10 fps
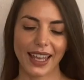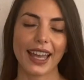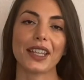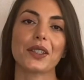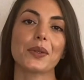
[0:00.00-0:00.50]

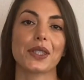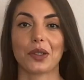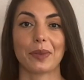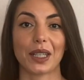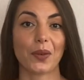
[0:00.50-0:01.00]
I know so
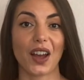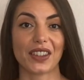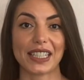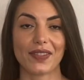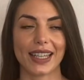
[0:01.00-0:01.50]
many
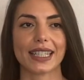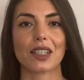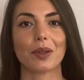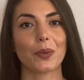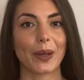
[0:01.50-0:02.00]
Rothy's fans have
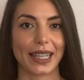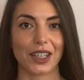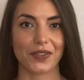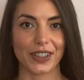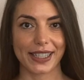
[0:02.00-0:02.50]
been
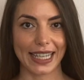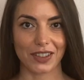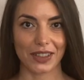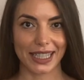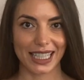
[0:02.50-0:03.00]
waiting for
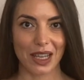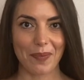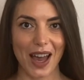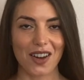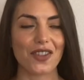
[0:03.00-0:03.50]
sandals to come
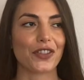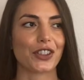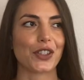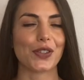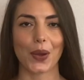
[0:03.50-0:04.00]
out for
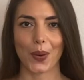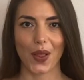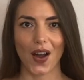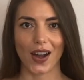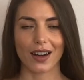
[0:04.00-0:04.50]
so
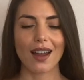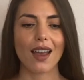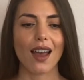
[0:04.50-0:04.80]
long.